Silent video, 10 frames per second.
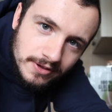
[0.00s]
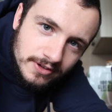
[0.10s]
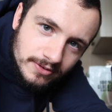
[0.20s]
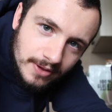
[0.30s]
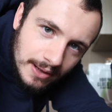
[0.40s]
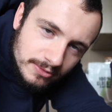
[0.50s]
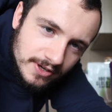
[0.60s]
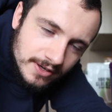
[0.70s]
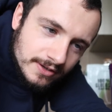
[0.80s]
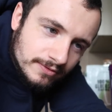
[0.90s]
our little
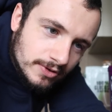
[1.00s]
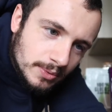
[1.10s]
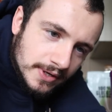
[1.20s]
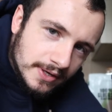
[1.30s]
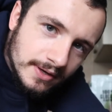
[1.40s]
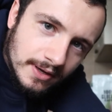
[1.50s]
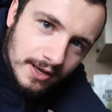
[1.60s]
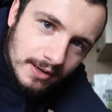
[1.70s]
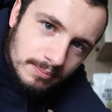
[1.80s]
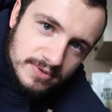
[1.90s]
outing of viewing
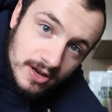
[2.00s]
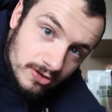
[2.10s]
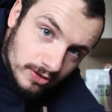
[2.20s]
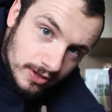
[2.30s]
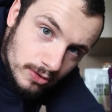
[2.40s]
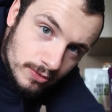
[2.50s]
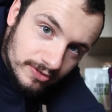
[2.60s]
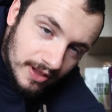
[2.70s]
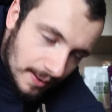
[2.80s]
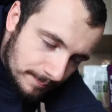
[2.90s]
a potentially new
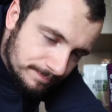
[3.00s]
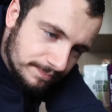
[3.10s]
flat.